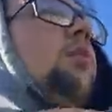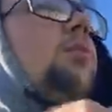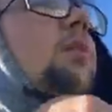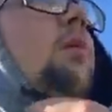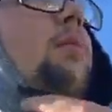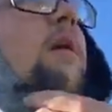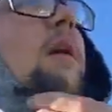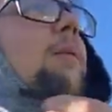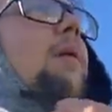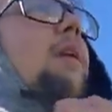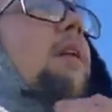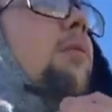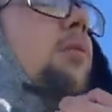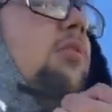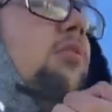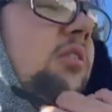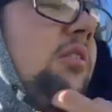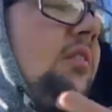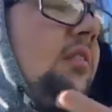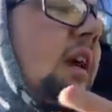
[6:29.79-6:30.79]
really bad about it,
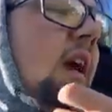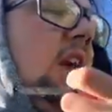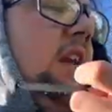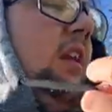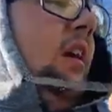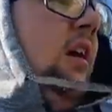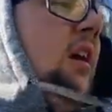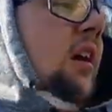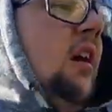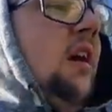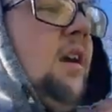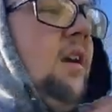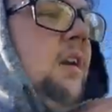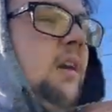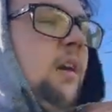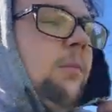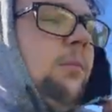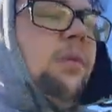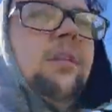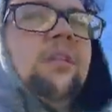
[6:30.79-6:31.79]
which is sad,
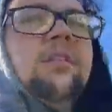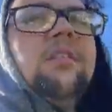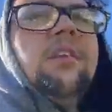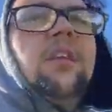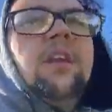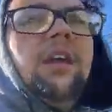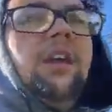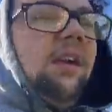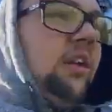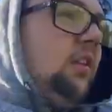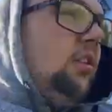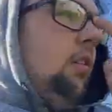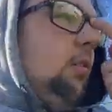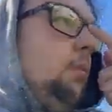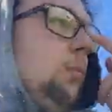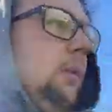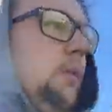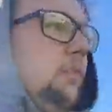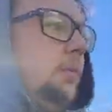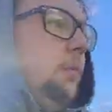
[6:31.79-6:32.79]
but no
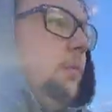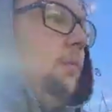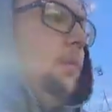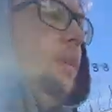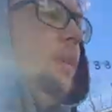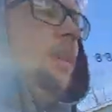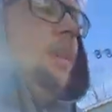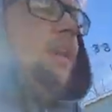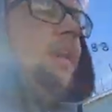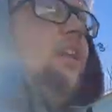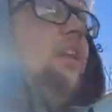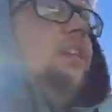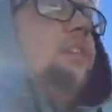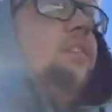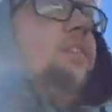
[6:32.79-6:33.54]
one wants them. It's